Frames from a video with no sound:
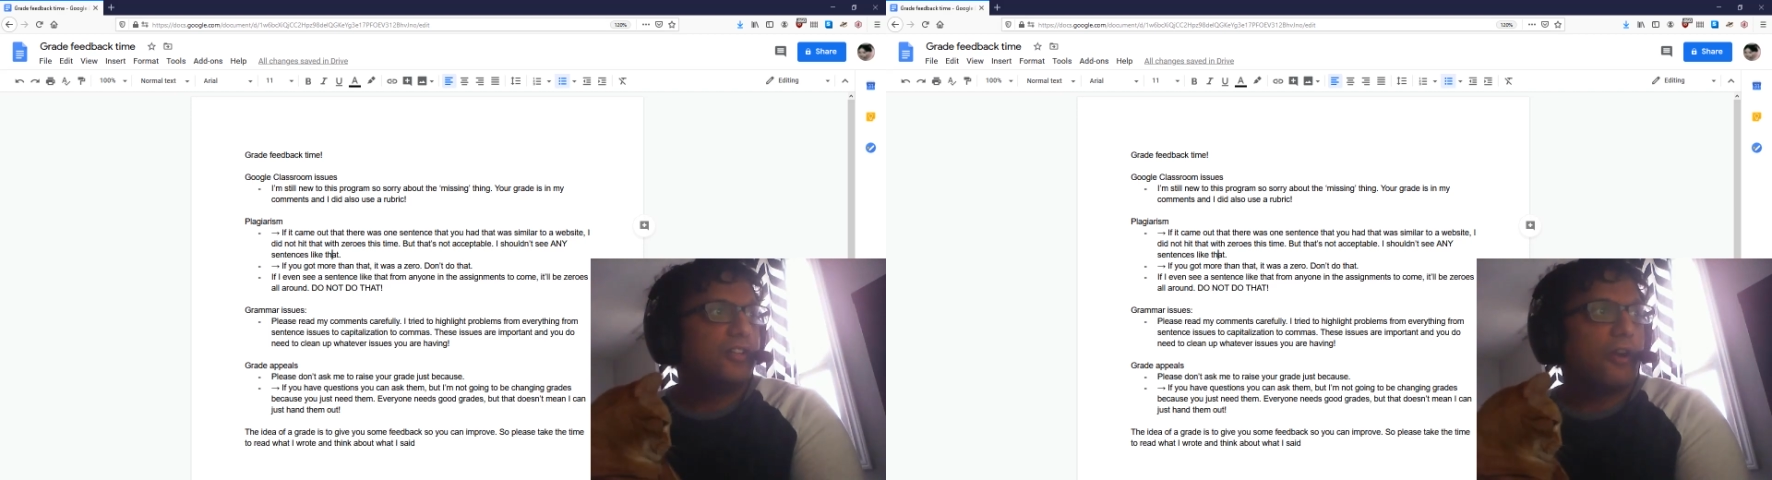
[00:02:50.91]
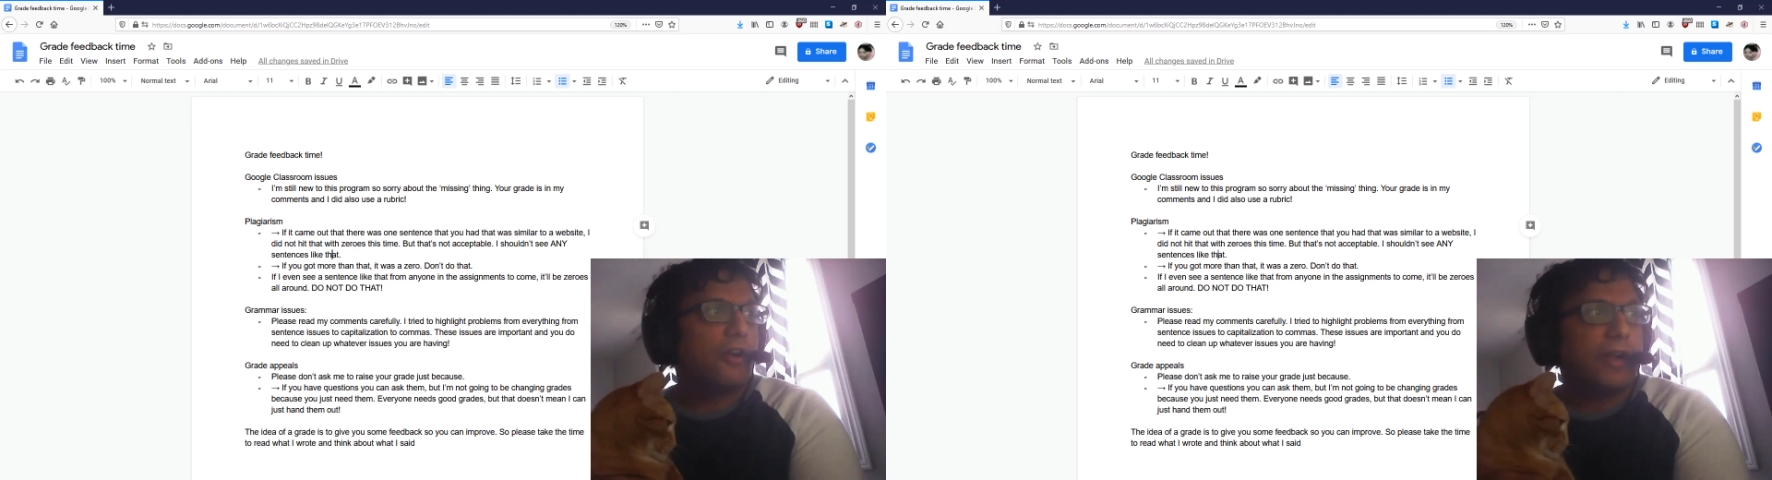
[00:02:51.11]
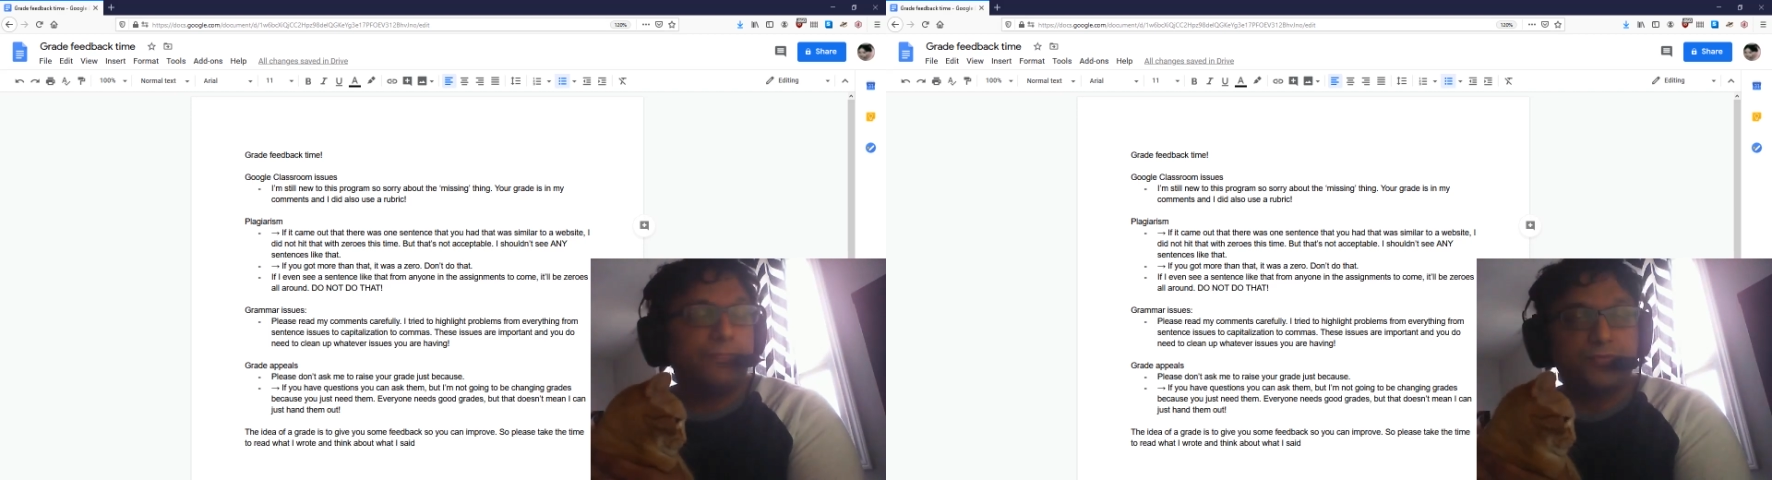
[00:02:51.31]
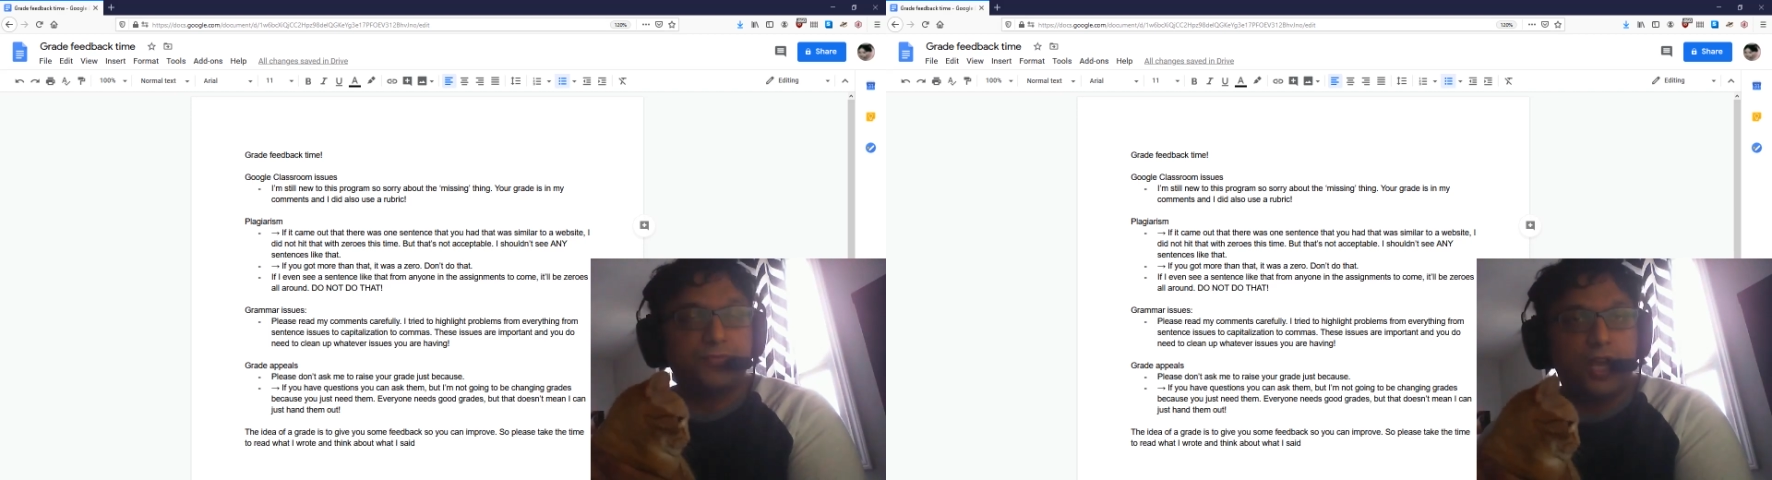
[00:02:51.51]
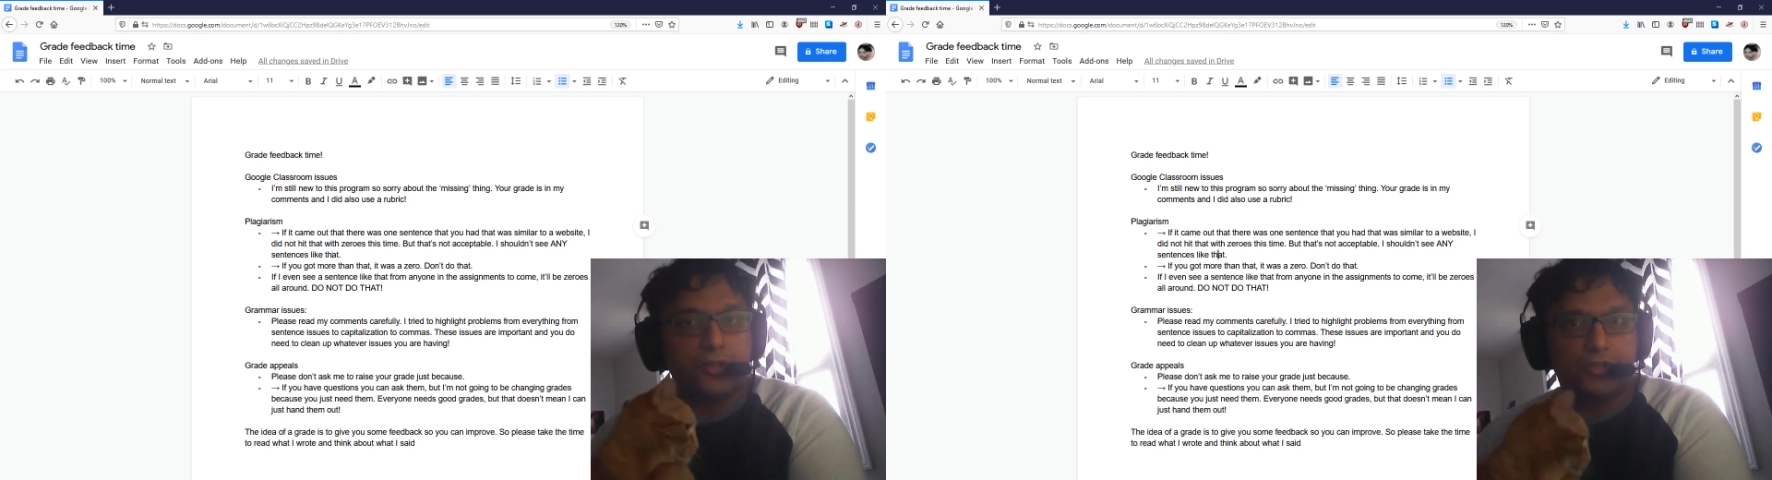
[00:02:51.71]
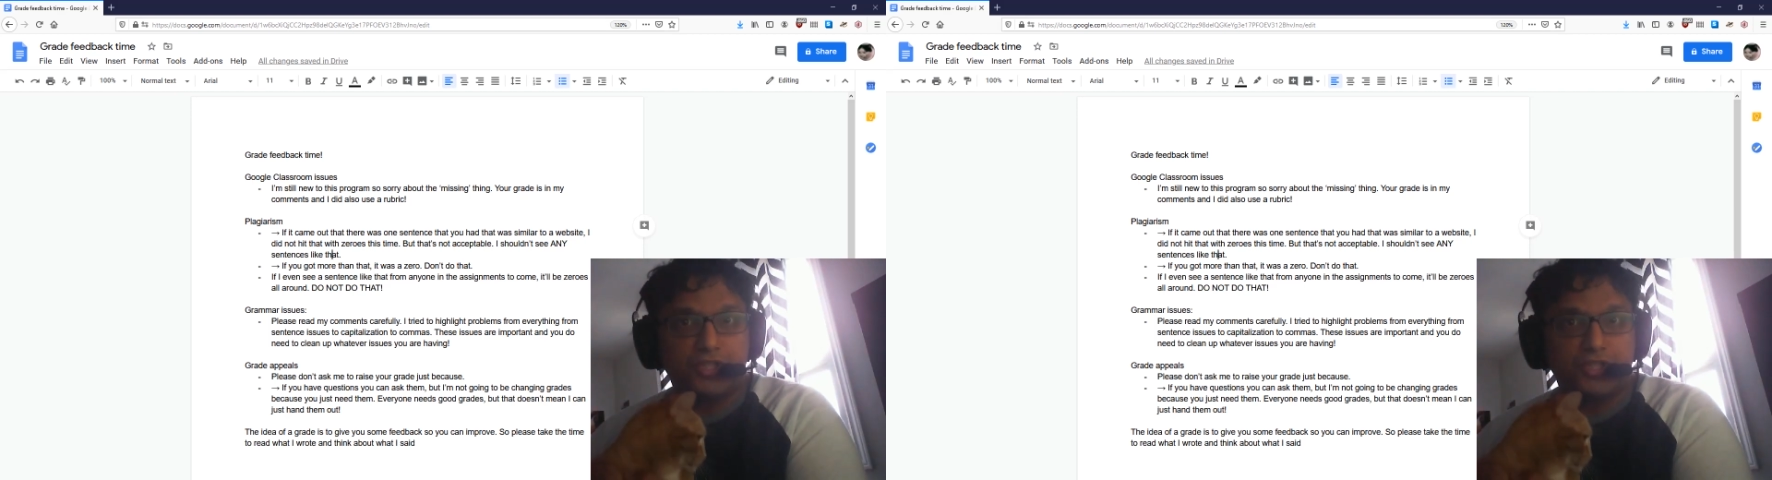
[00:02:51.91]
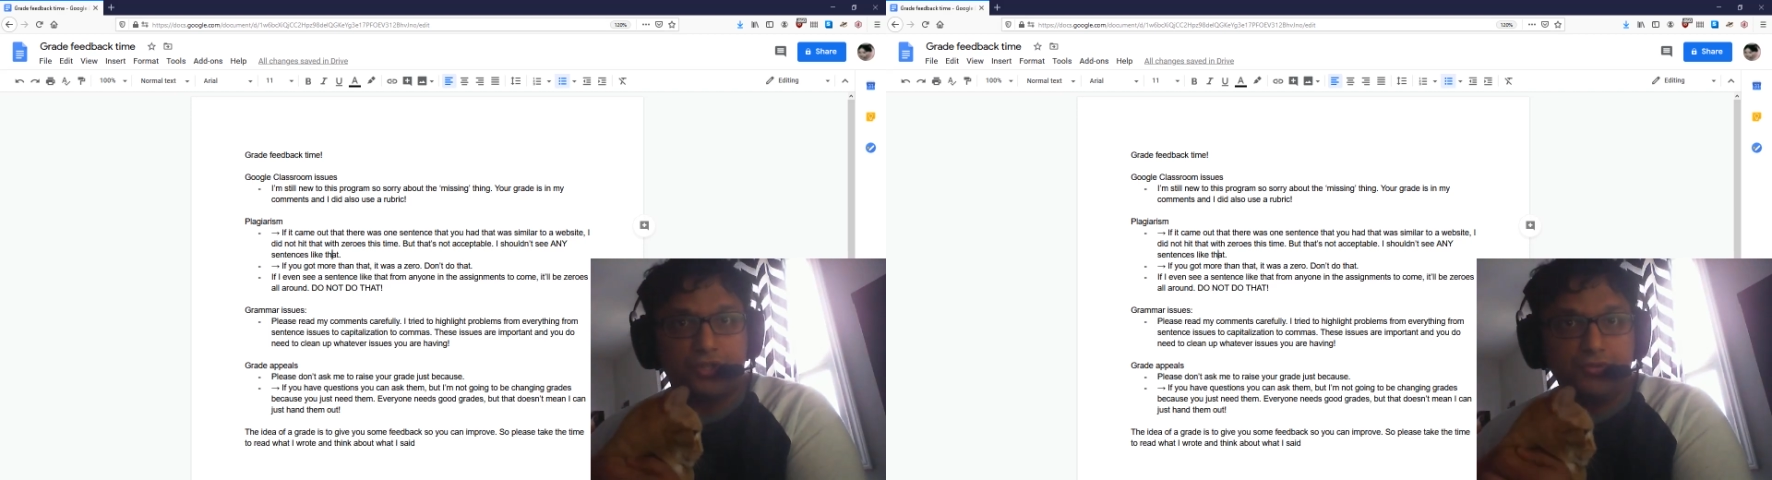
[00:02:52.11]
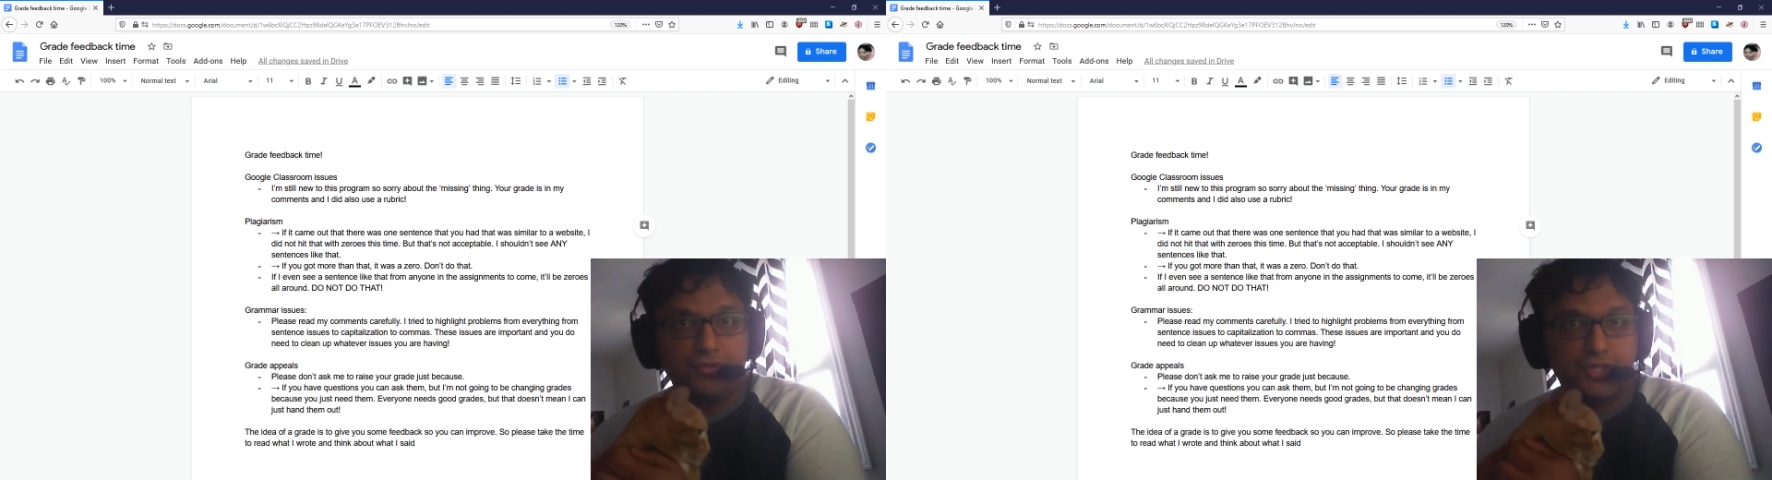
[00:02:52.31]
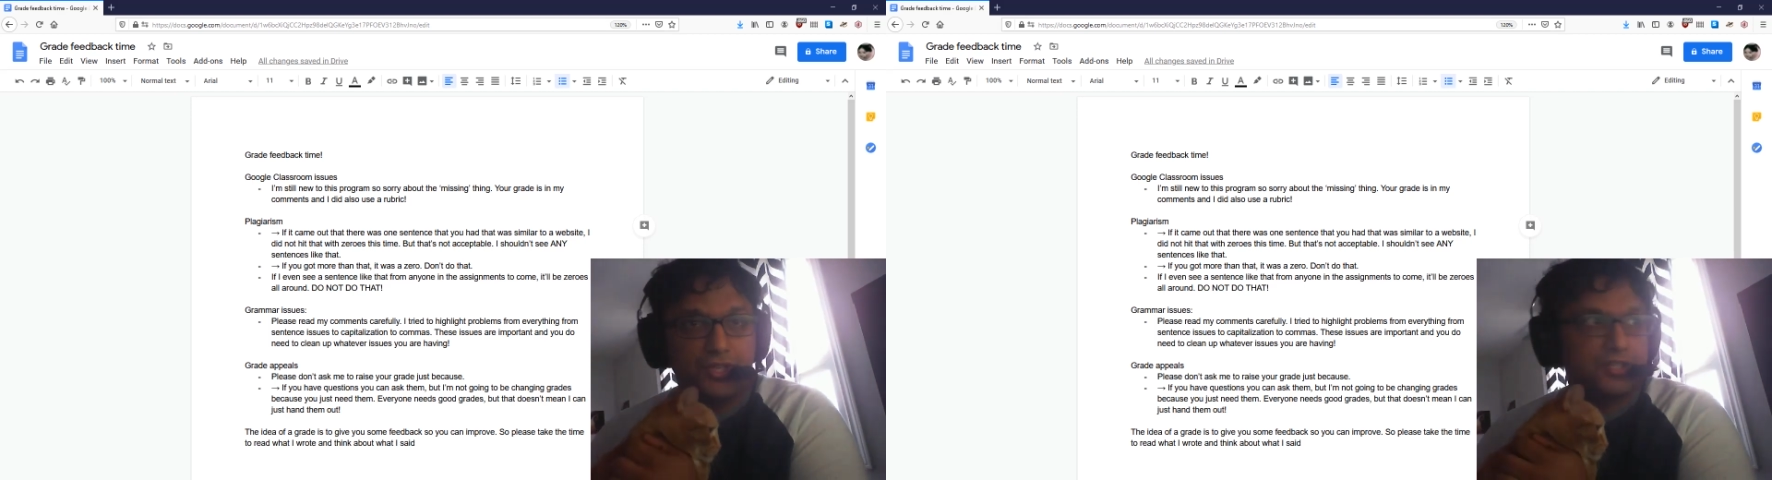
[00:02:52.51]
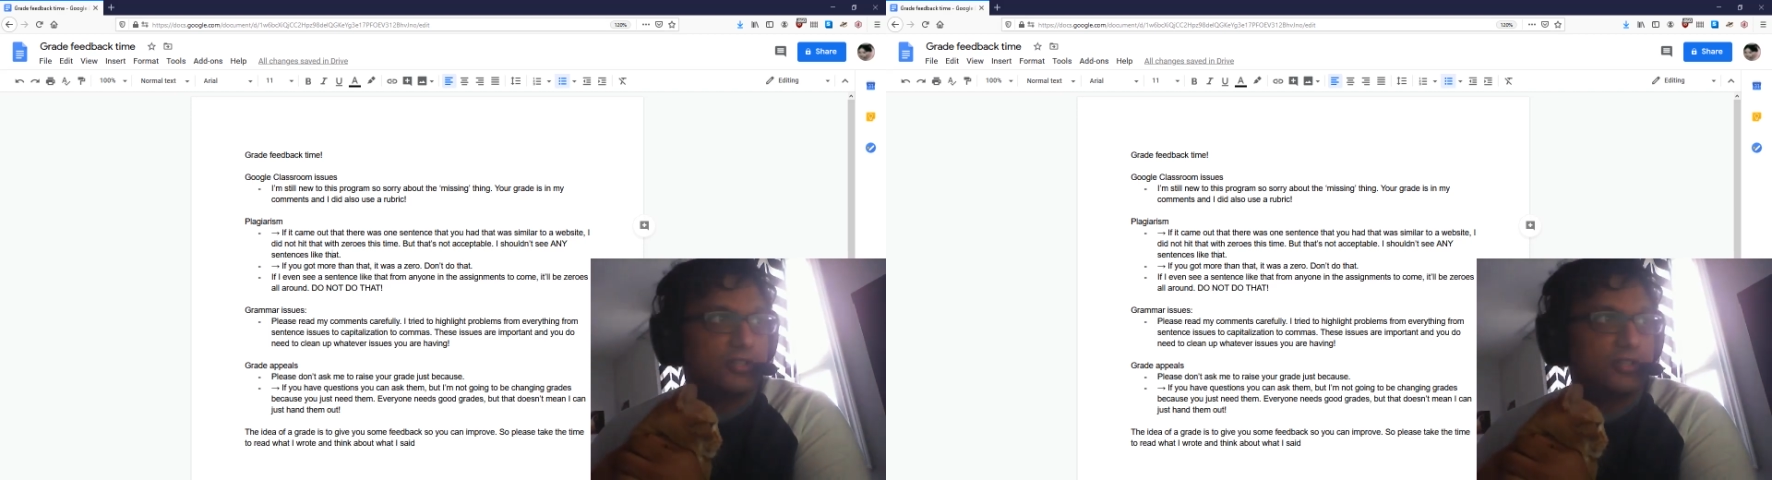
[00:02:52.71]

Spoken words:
All right. Other issues,